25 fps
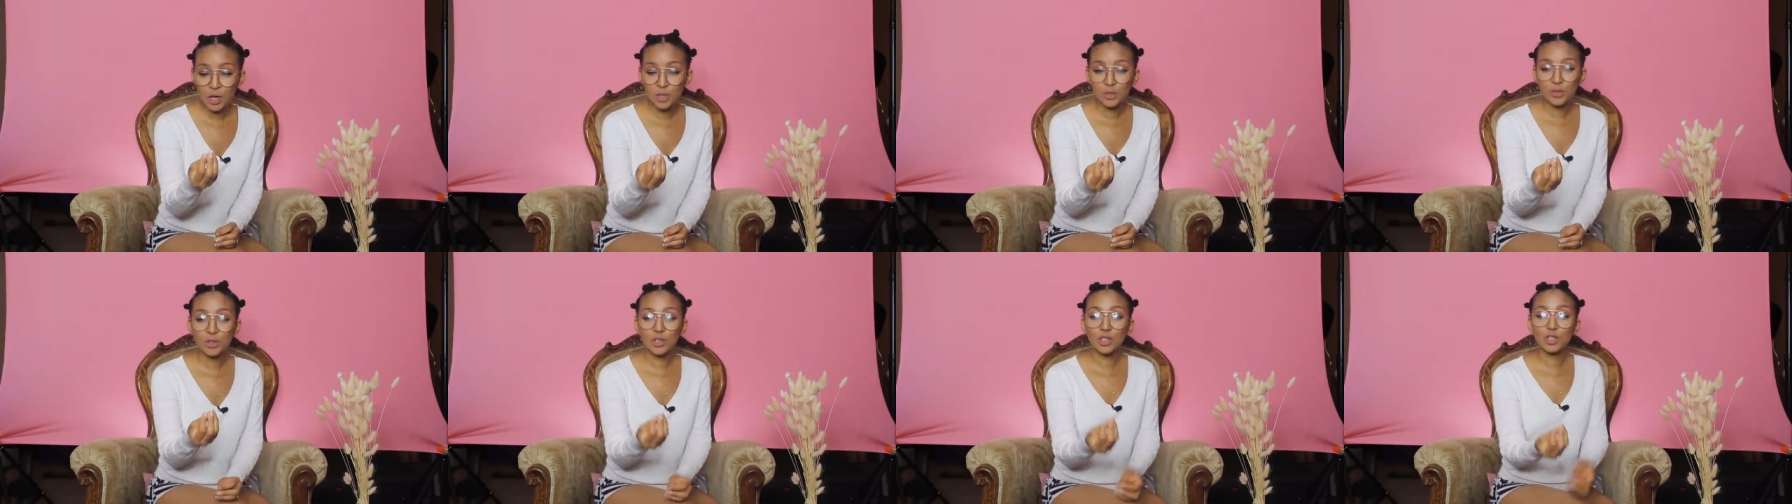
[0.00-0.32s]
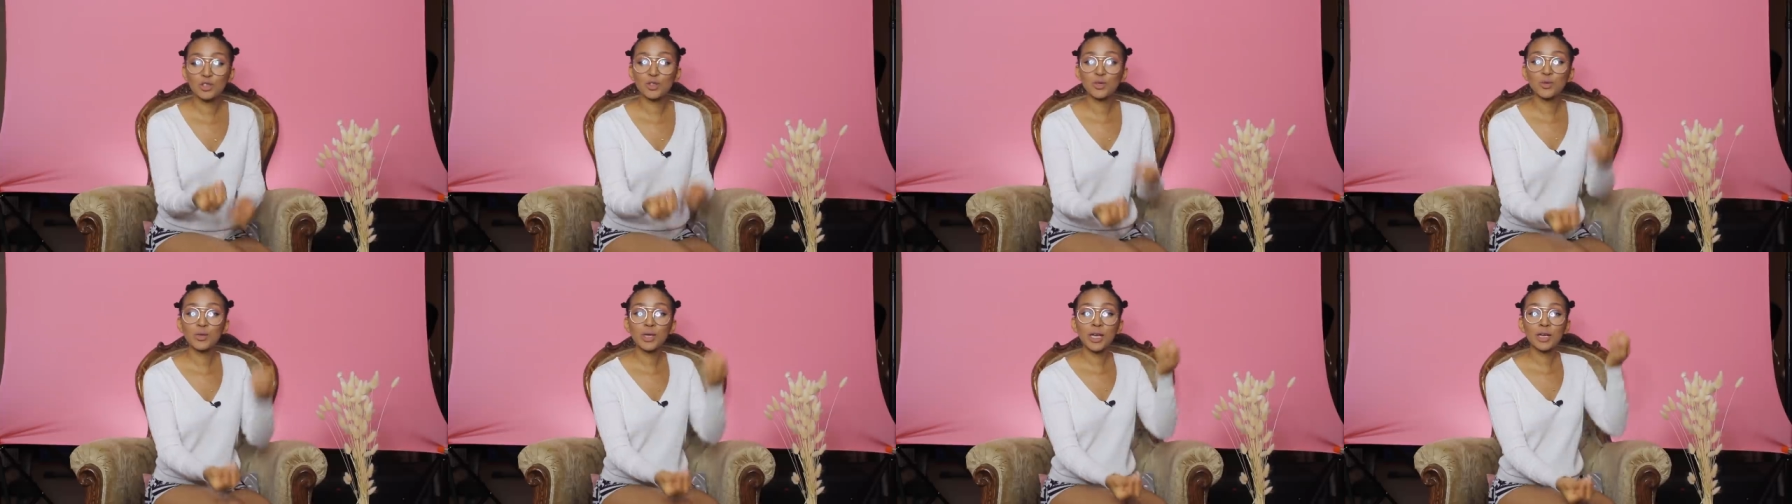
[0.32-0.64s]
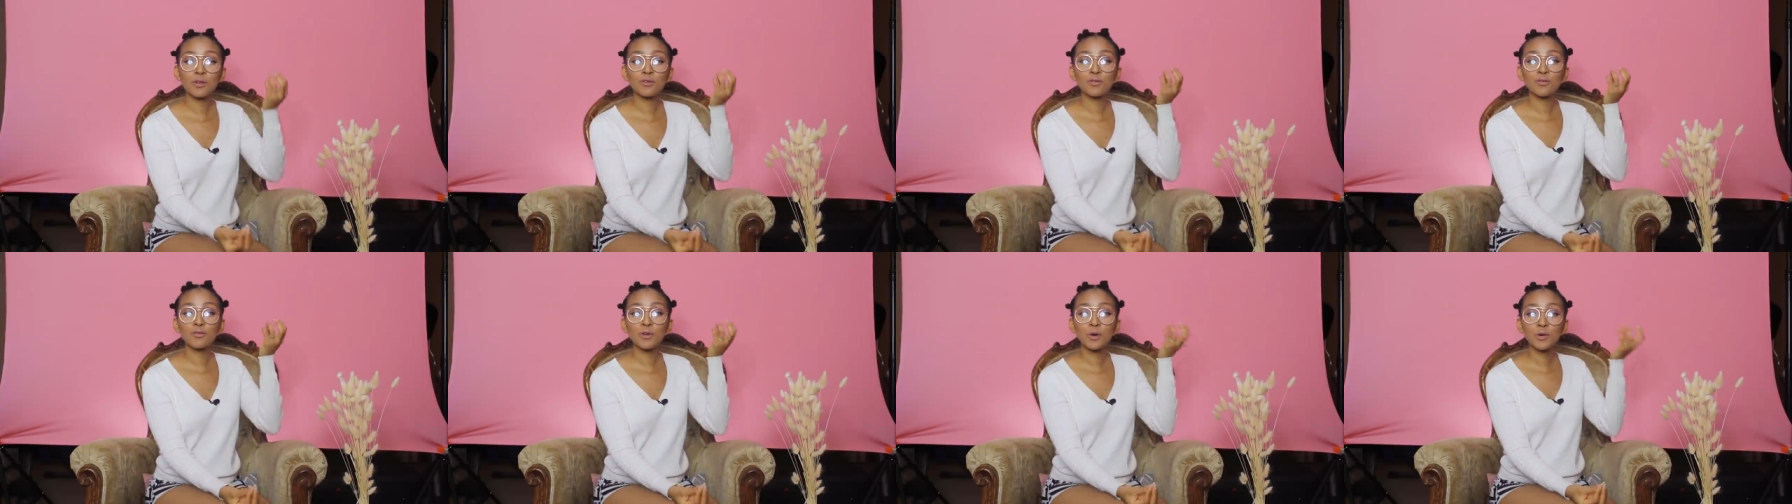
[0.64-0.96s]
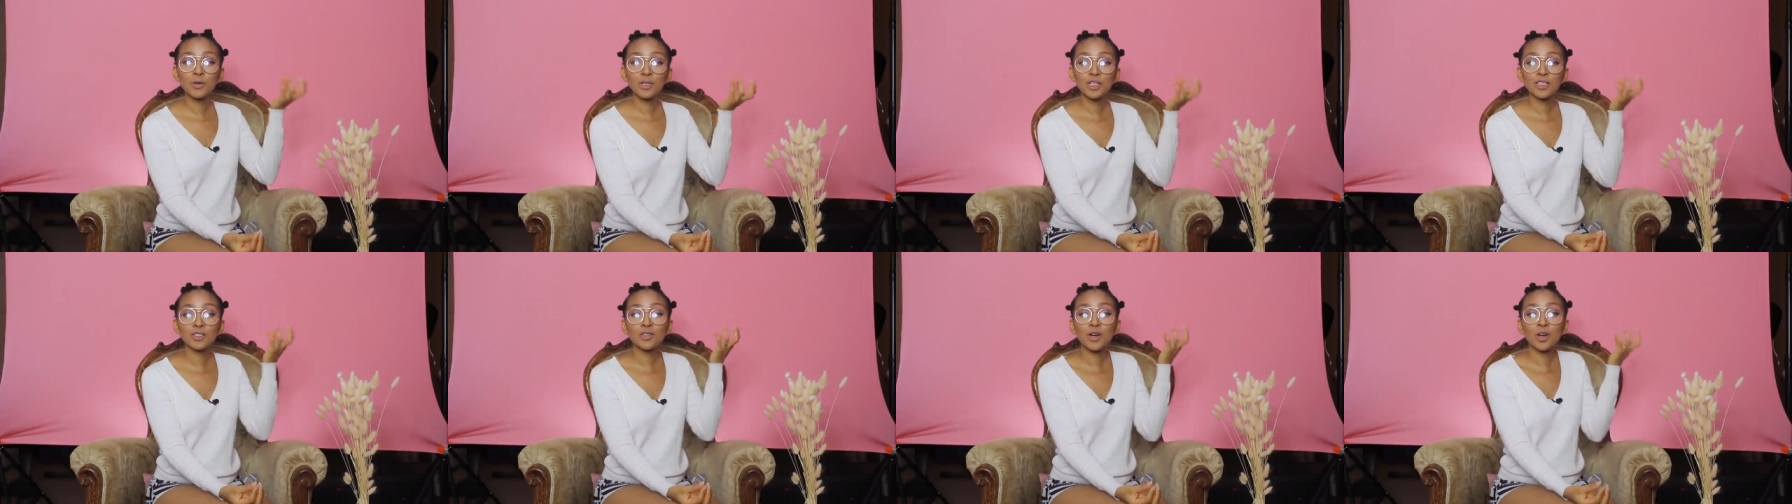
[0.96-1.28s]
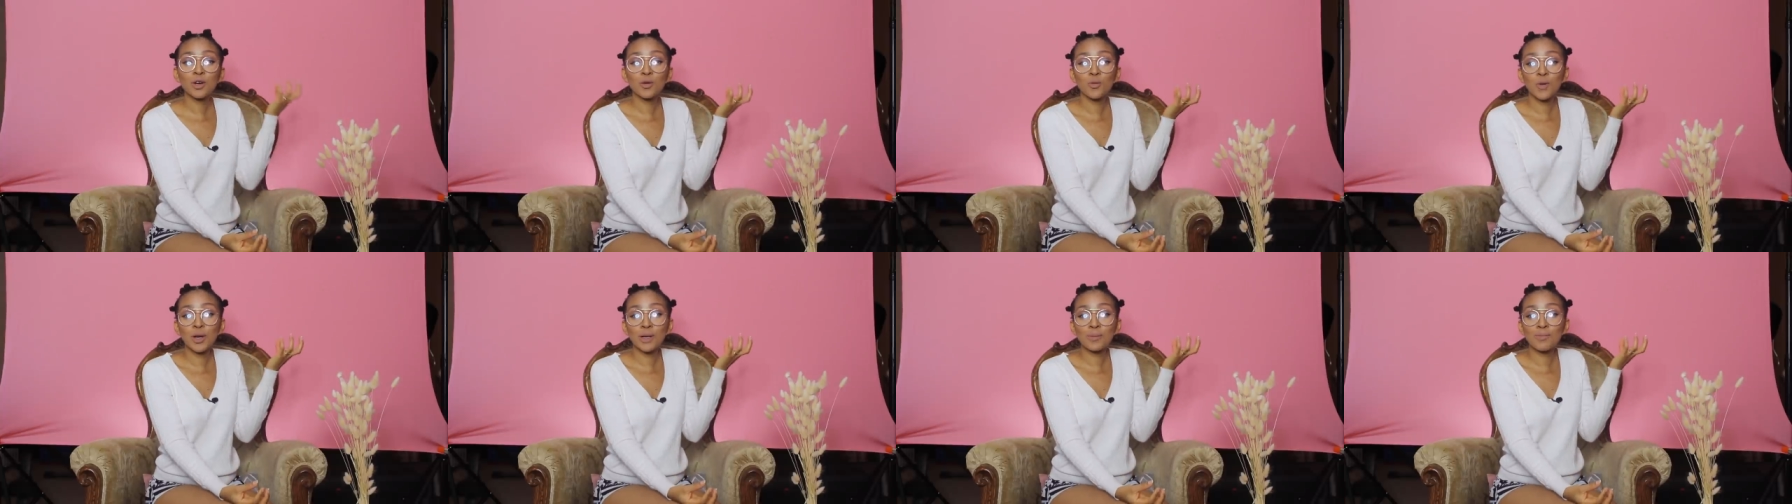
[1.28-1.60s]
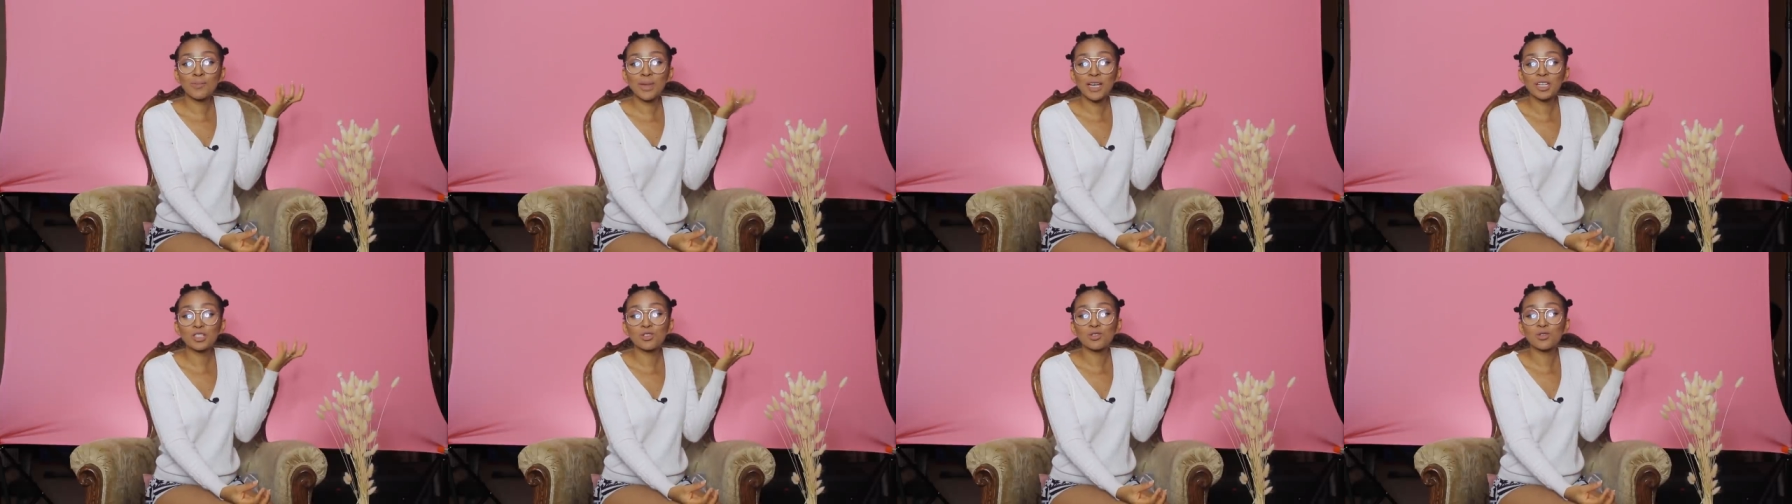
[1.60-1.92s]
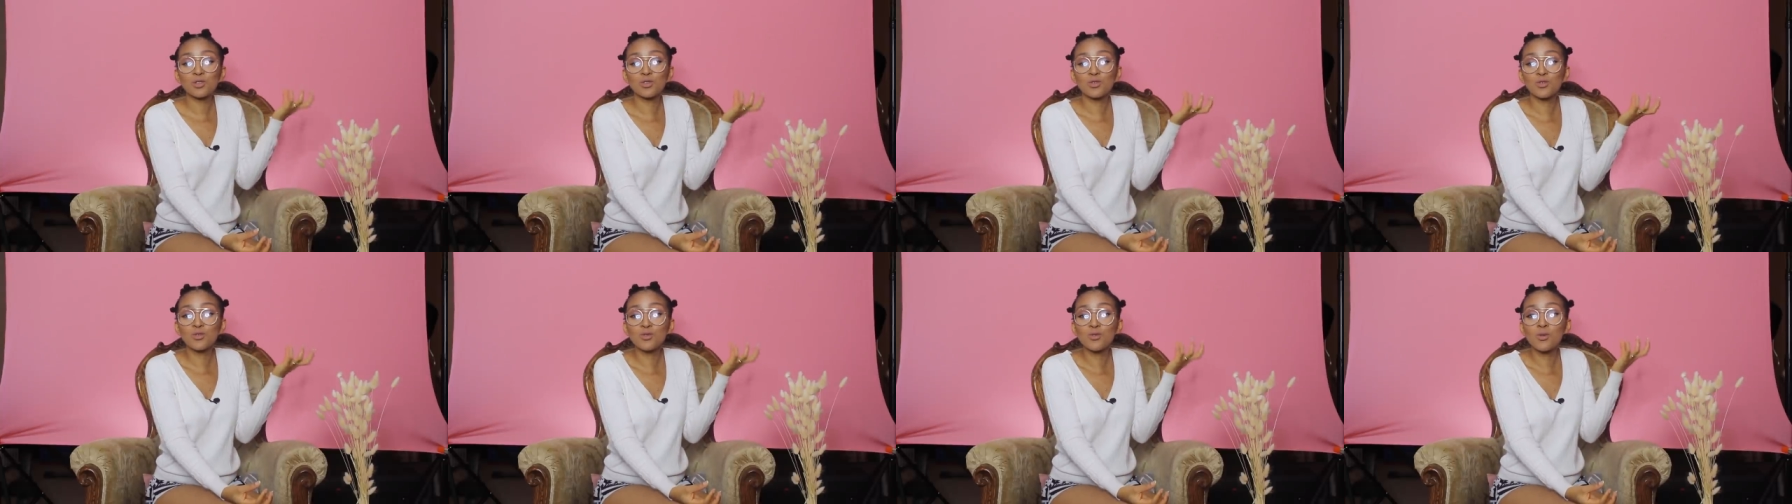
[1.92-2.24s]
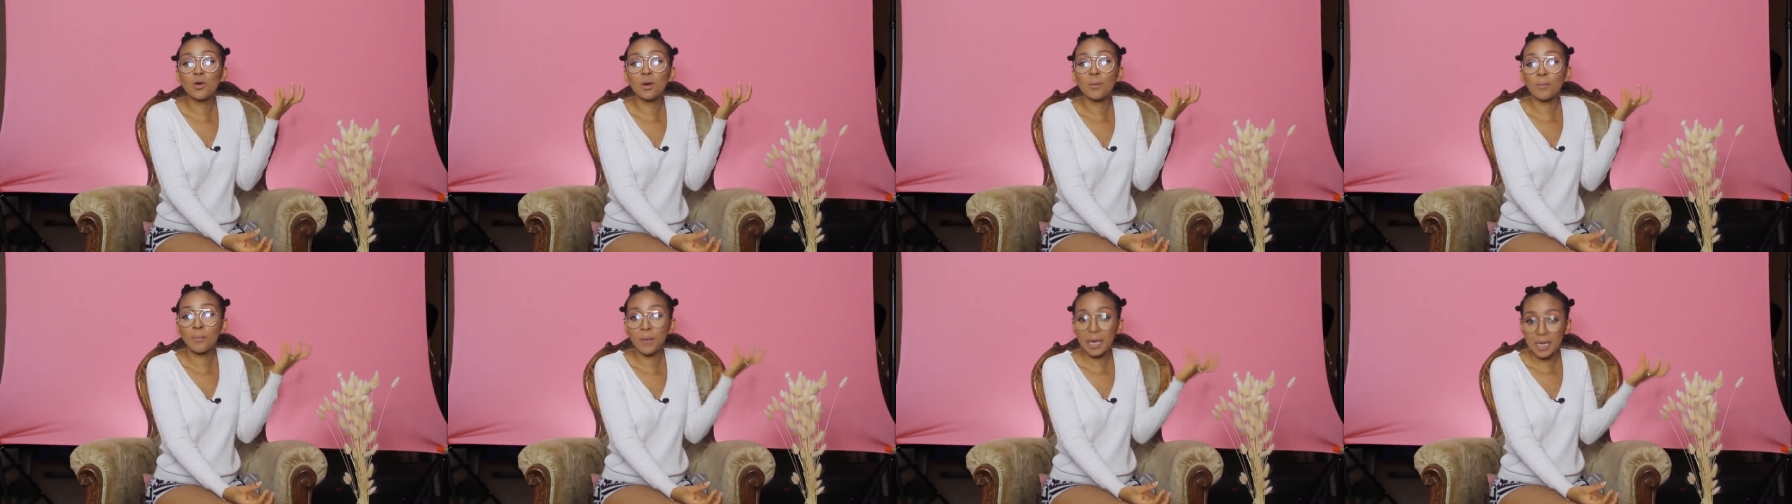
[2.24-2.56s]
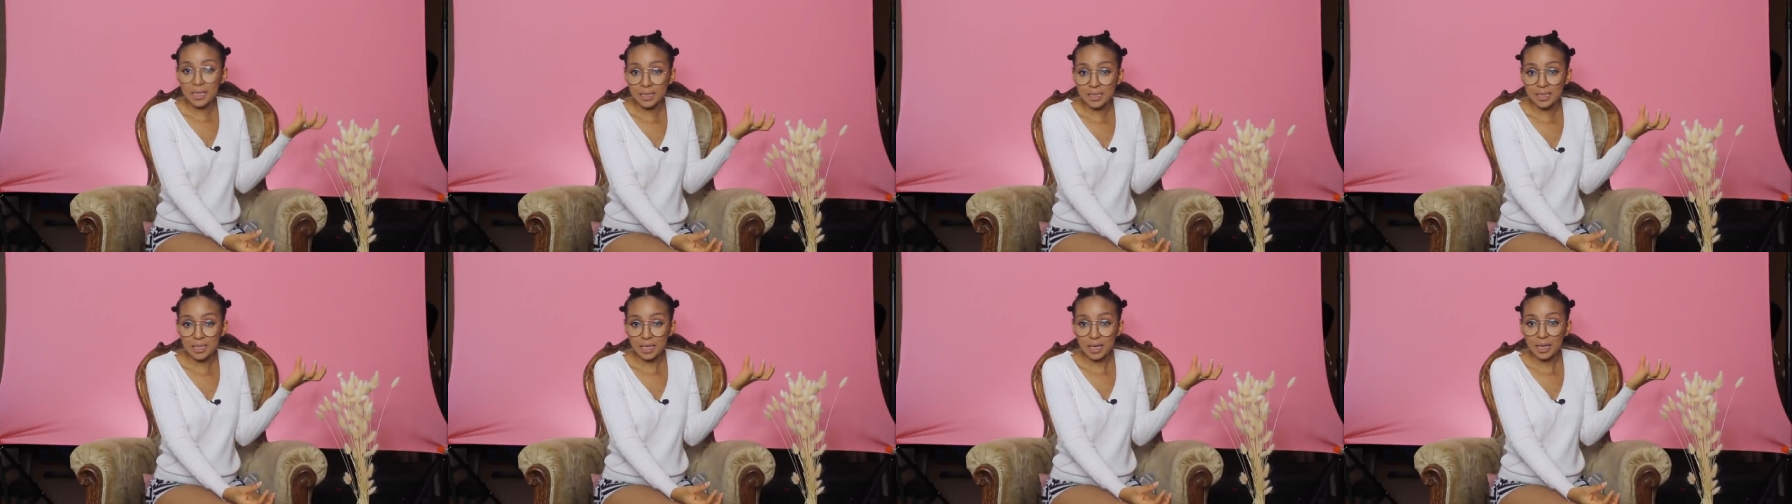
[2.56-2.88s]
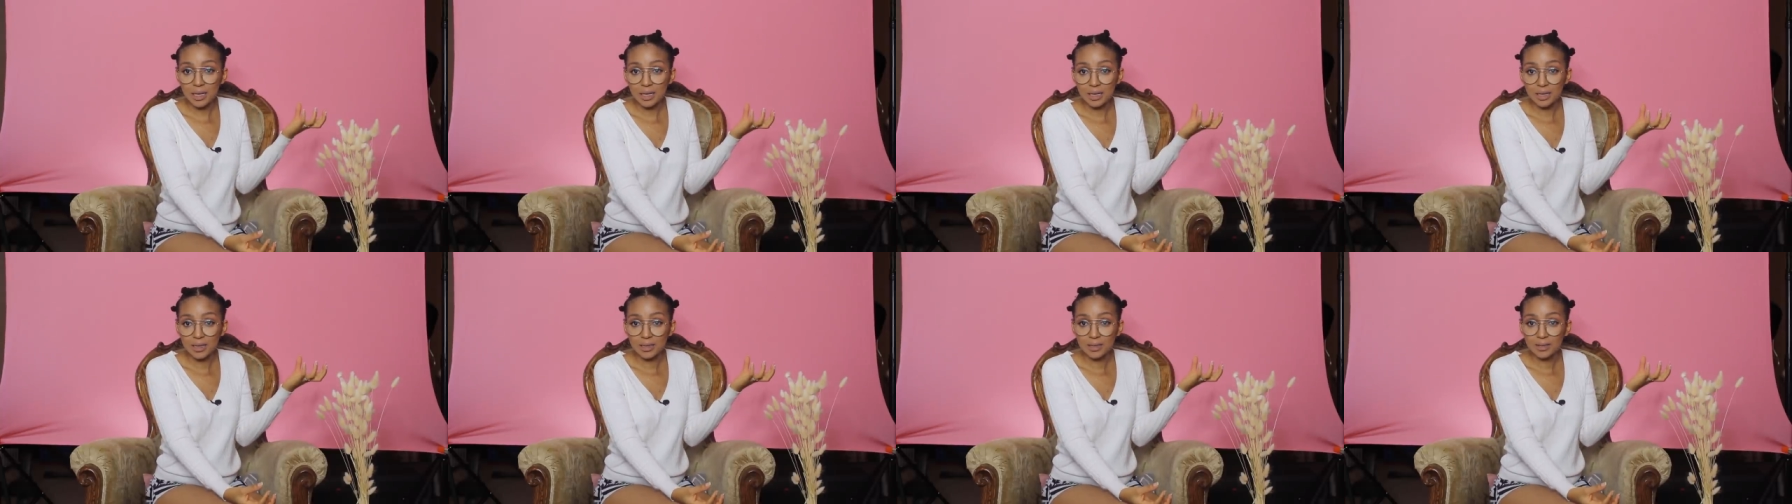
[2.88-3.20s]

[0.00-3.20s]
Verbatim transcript: so that you can focus on what makes you amazing.